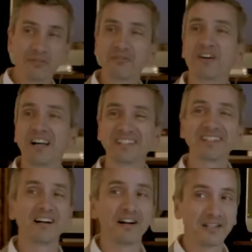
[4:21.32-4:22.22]
of fast
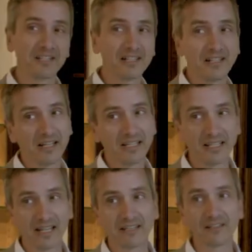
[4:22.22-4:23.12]
cars, and
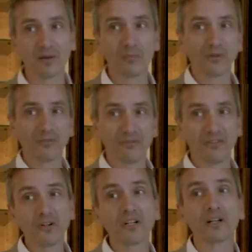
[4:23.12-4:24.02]
he had a number of
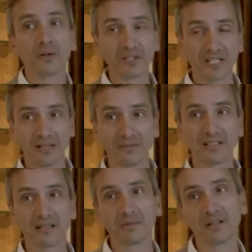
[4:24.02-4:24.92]
very close shaves.
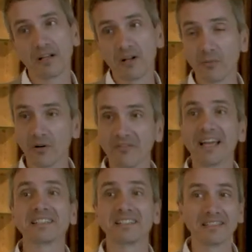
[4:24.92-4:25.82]
He had a, a number of
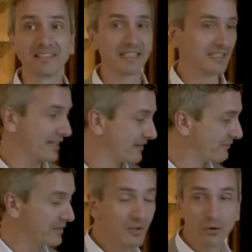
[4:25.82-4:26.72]
accidents in his life.
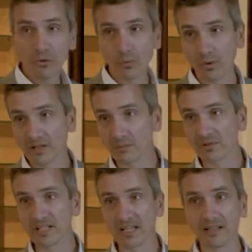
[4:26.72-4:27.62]
One in
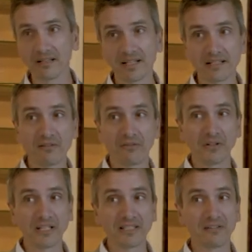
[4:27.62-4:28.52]
particular, in nineteen
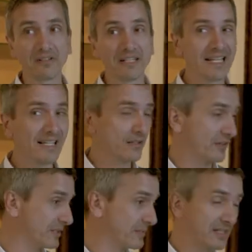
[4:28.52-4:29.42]
thirty-seven, nearly
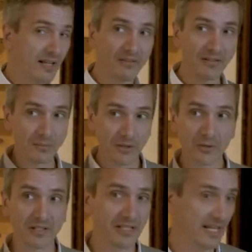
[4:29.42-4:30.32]
cost him his life. He
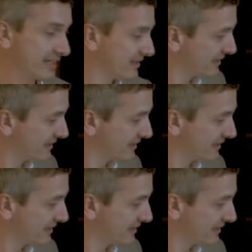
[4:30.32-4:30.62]
broke his neck.